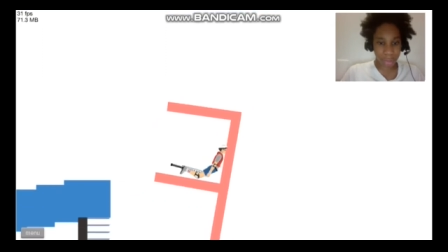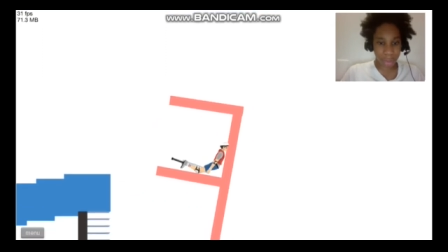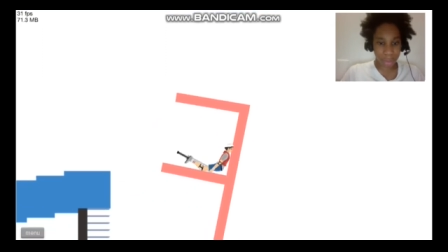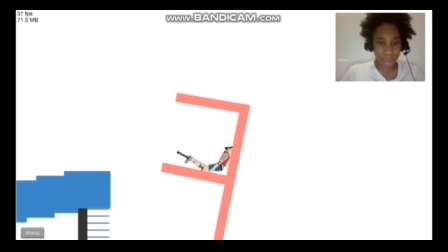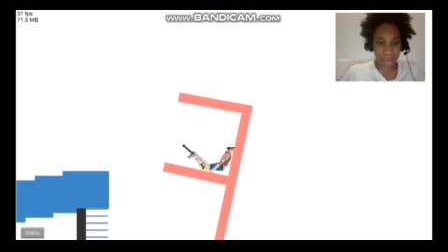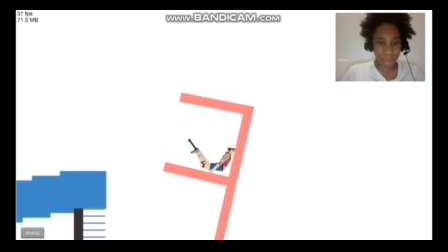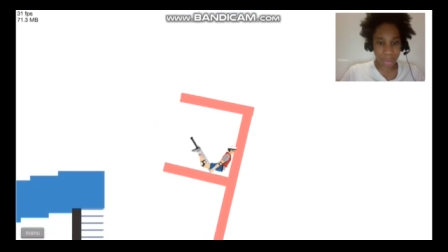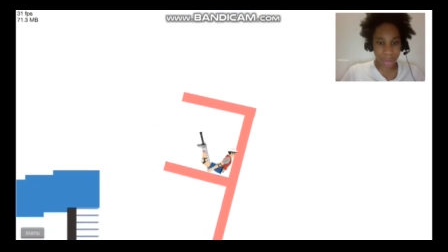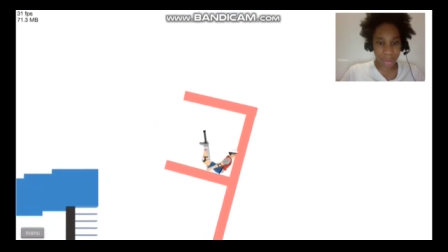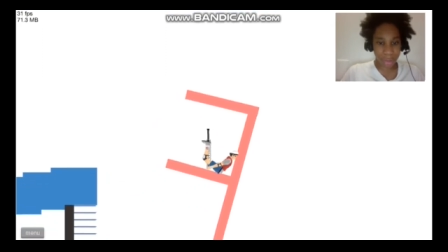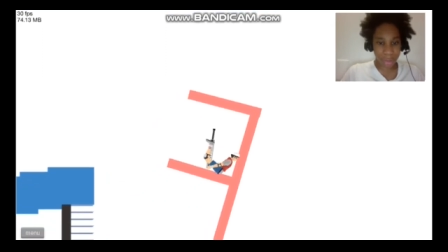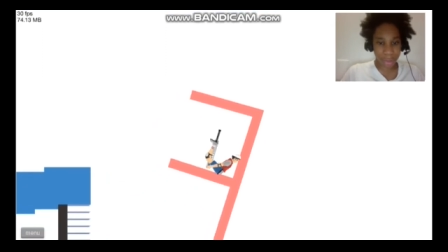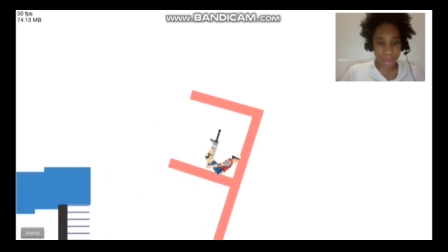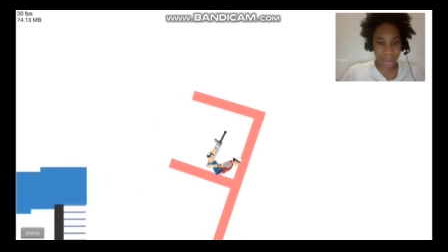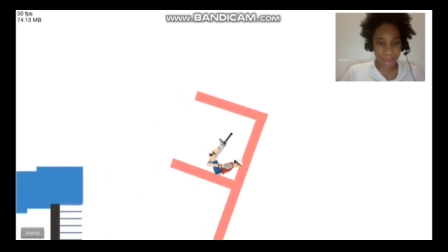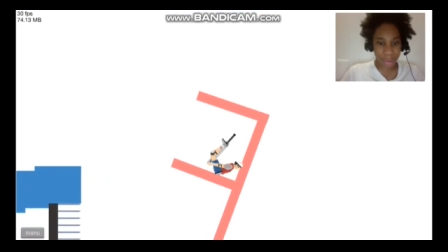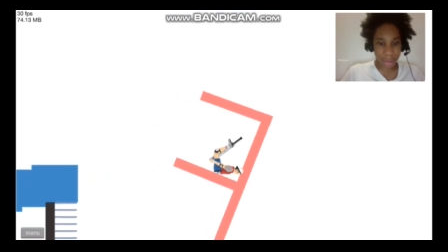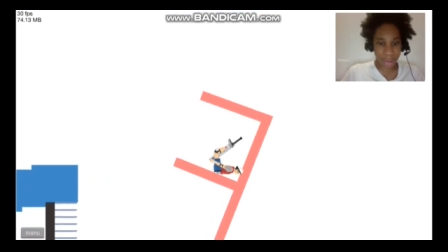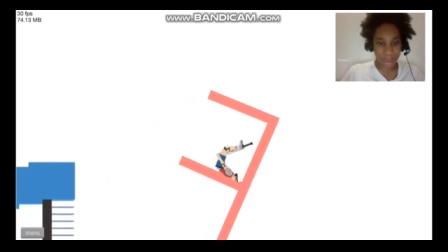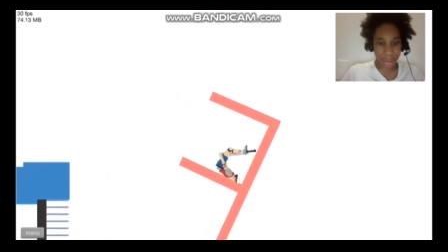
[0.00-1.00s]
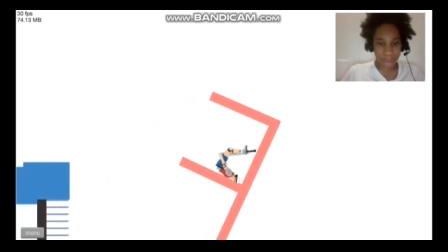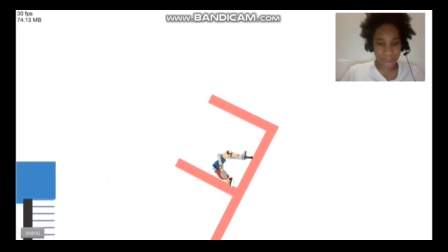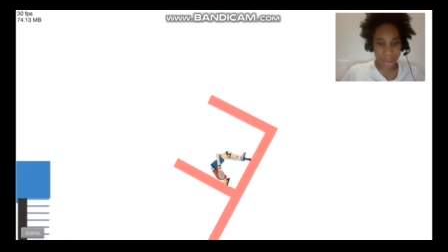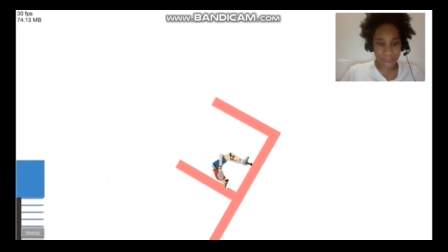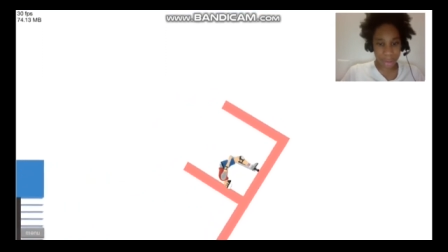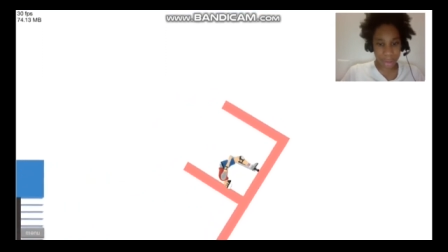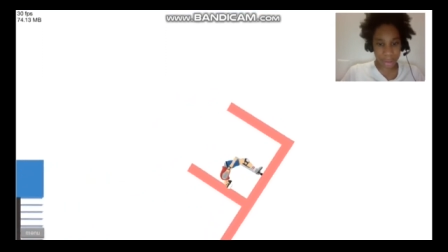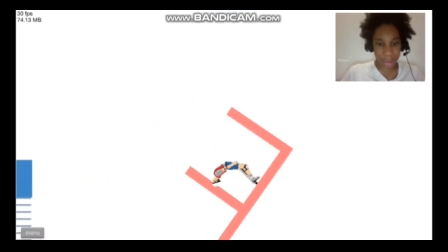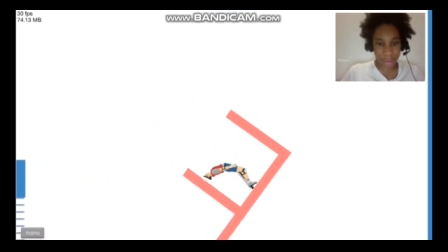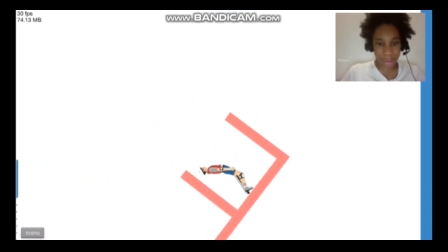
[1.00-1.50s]
Go
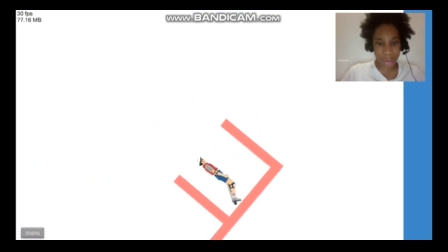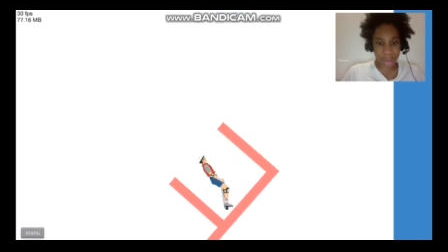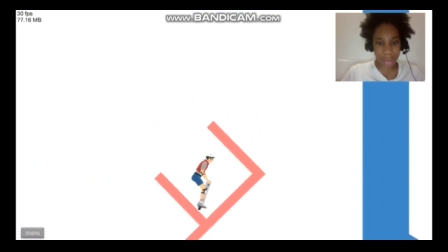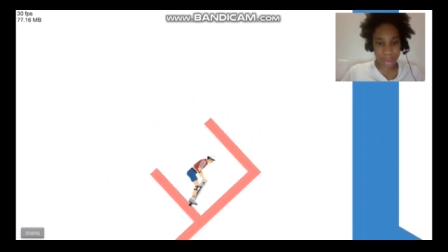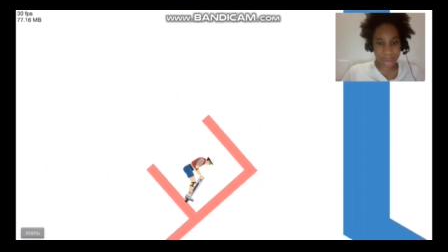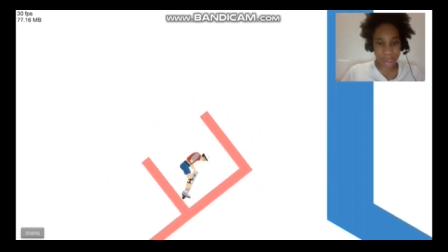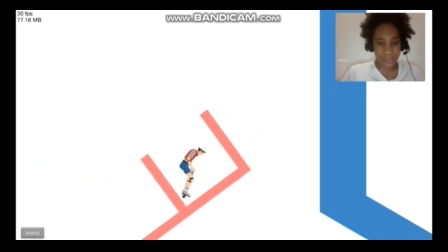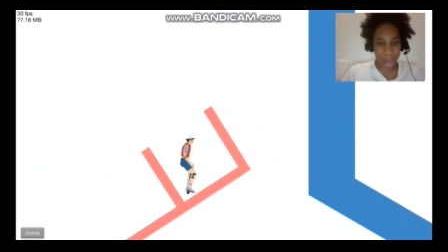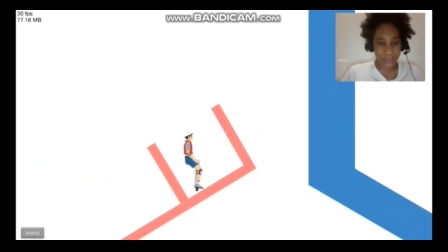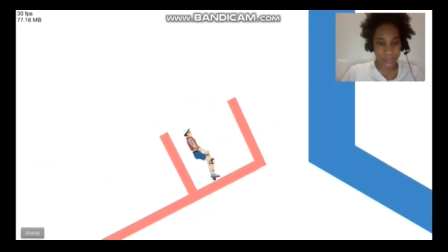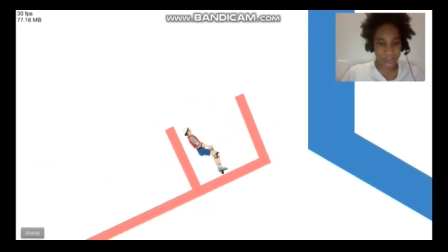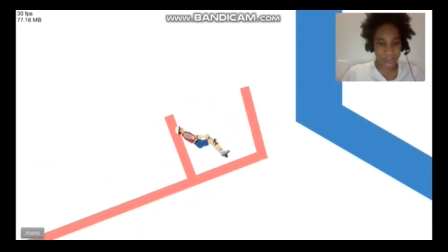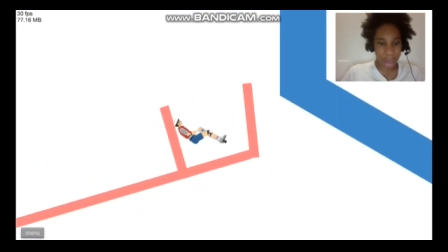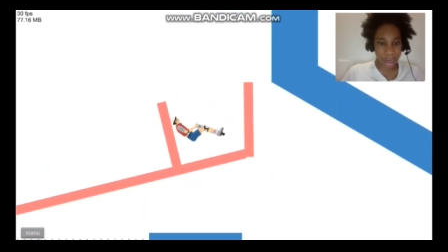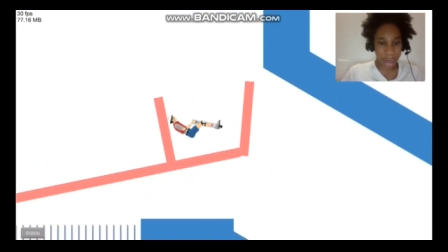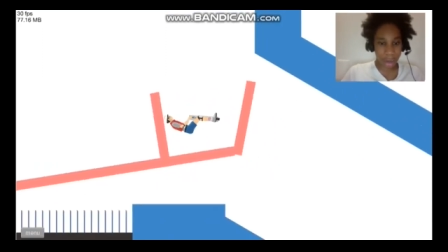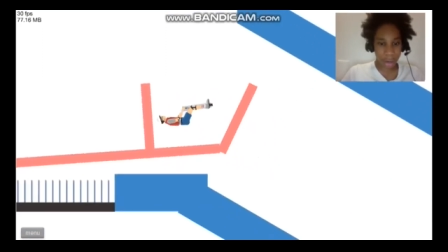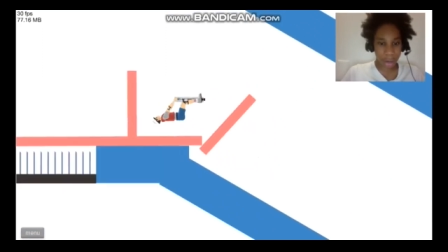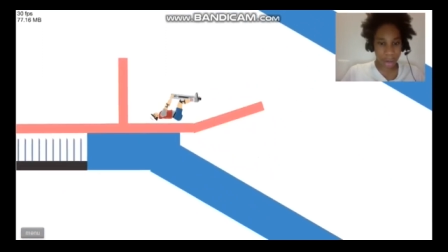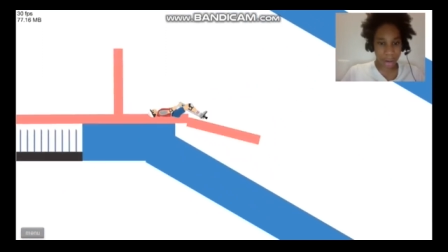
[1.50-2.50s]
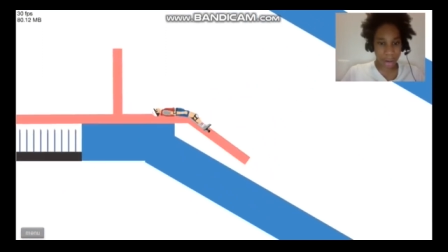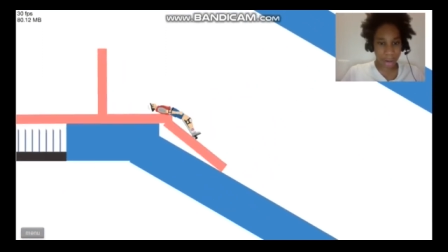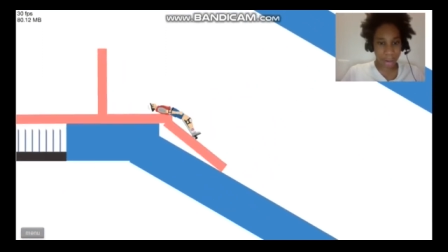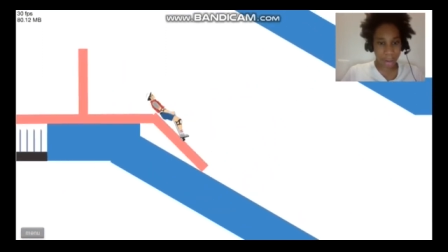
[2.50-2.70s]
down.